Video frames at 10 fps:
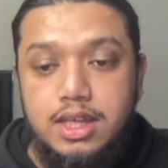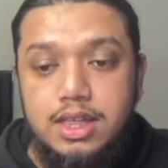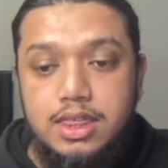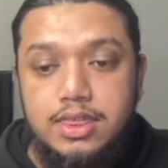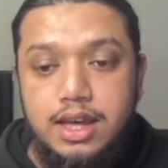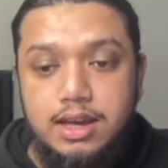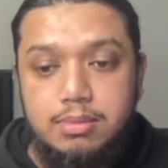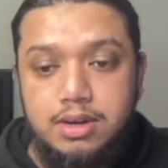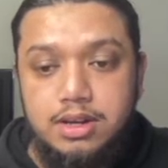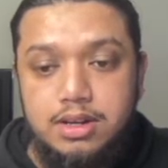
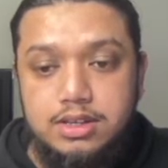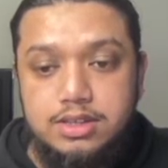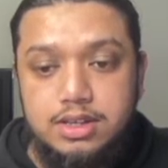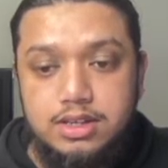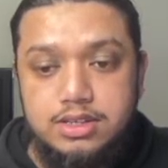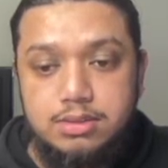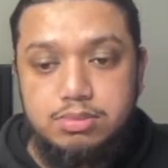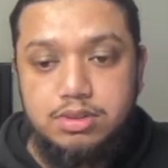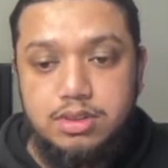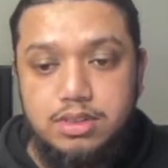dhahaba as an
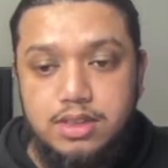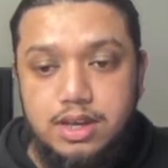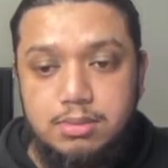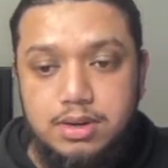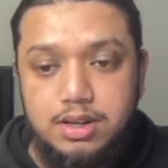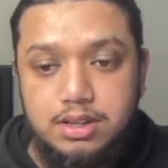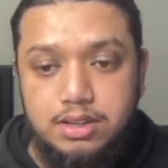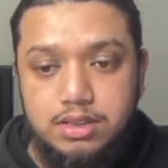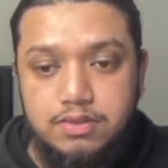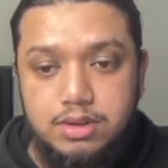example, dhahaba,
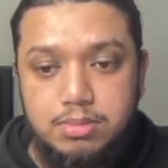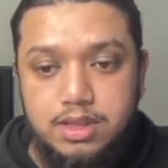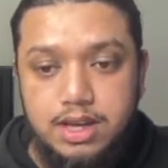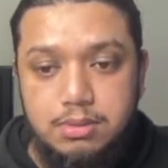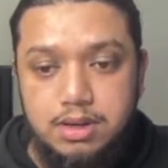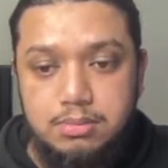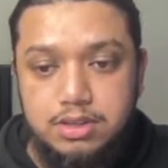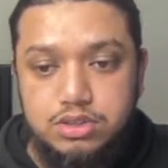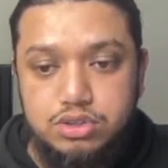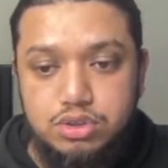the verb dhahaba
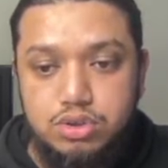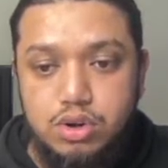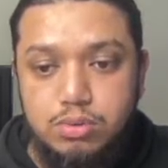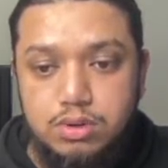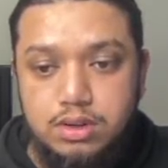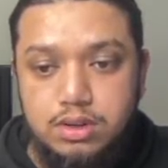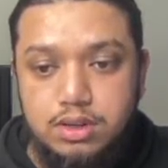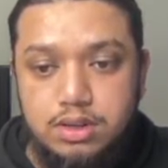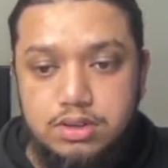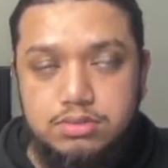means to go.
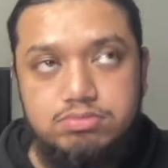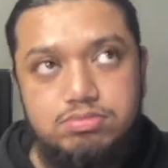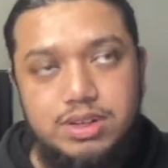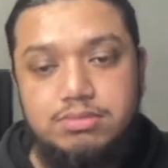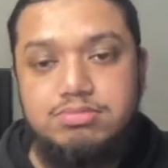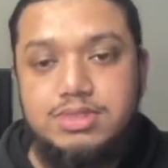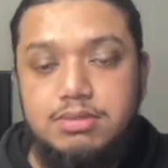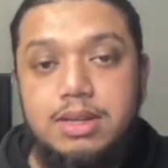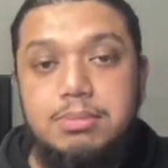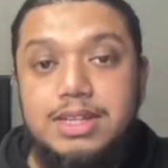Well,
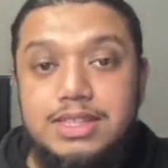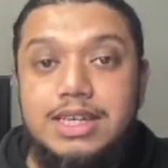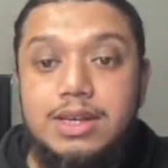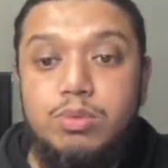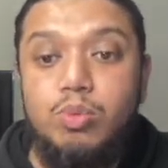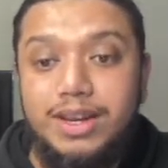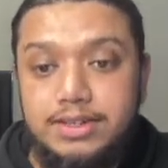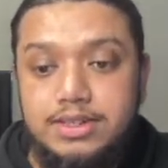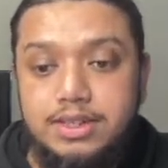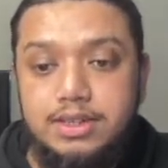it means
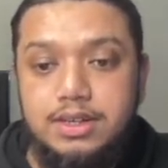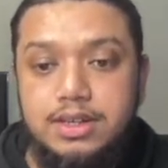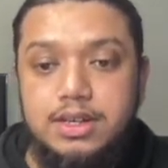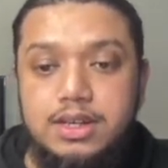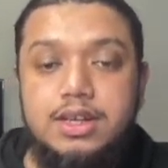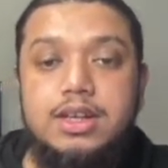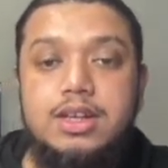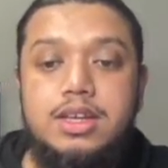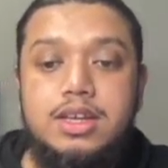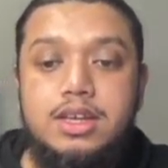went.
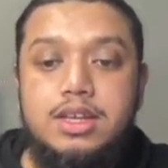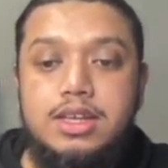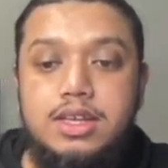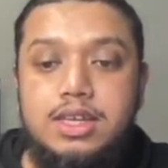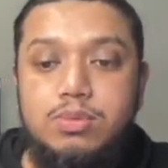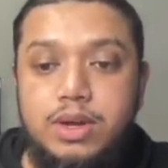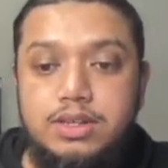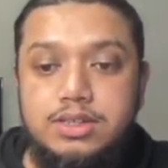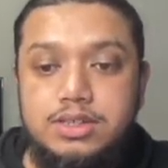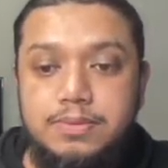He
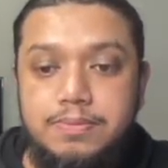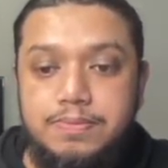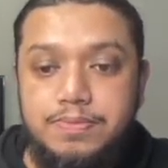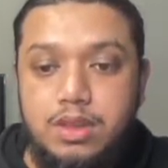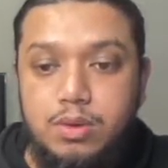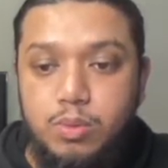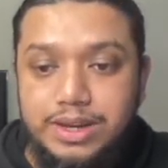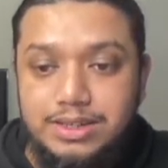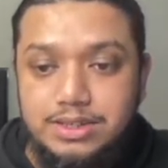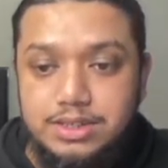went.
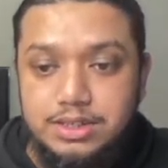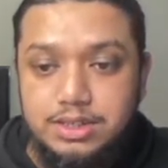Went